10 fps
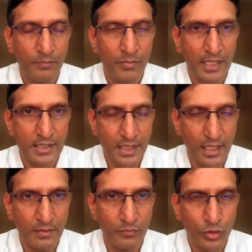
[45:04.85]

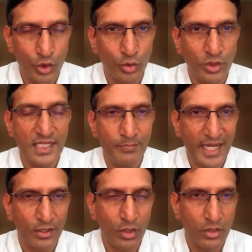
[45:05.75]
Pakistan, through the
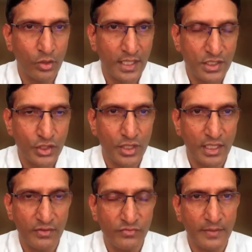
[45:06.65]
CPEC corridor, etc.,
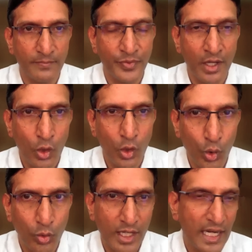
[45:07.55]
gives them
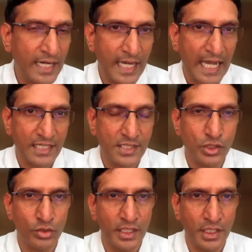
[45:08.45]
overland access
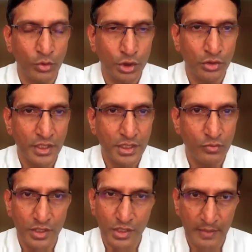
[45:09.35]
to the Indian Ocean region,
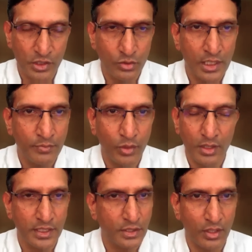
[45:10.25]
which is absolutely
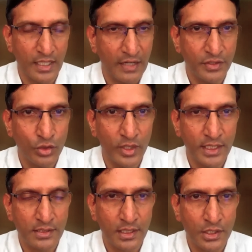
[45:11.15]
important. They do not have it through any
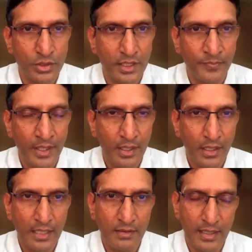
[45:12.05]
other country.
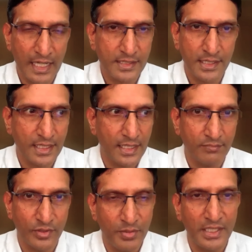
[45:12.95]
And as they say
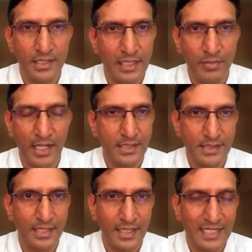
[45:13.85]
repeatedly,
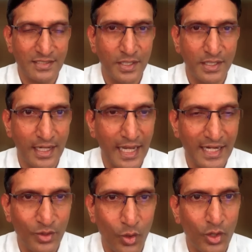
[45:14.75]
Pakistan has been
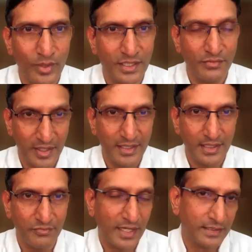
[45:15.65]
an all-weather friend.
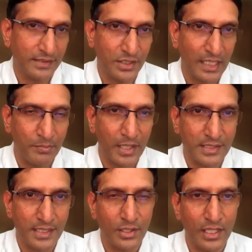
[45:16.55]
In fact, the
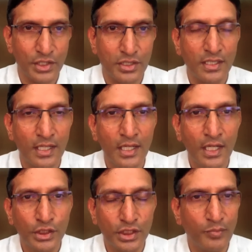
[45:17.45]
China-Pakistan
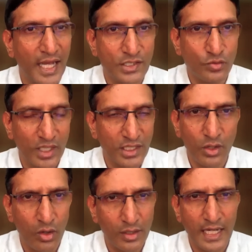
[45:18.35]
relationship has weathered
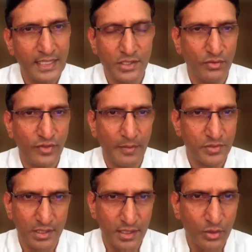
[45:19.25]
all kinds of
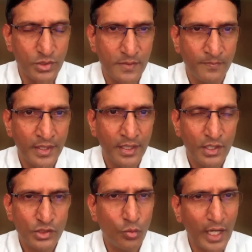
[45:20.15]
ups and downs.
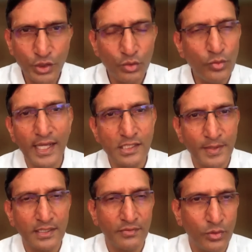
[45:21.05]
So why should we
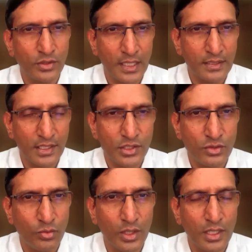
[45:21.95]
expect, therefore, that the rest of
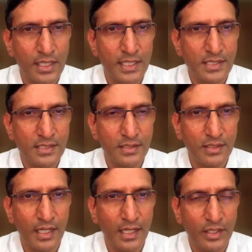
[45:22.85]
the world is,
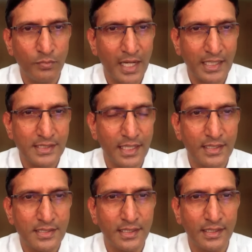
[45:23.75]
Pakistan
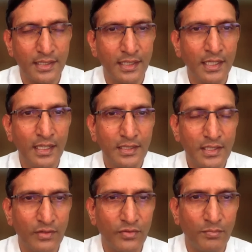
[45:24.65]
is a
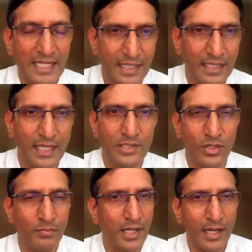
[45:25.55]
kind of a basket case or
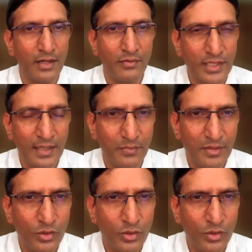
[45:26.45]
a pariah for them?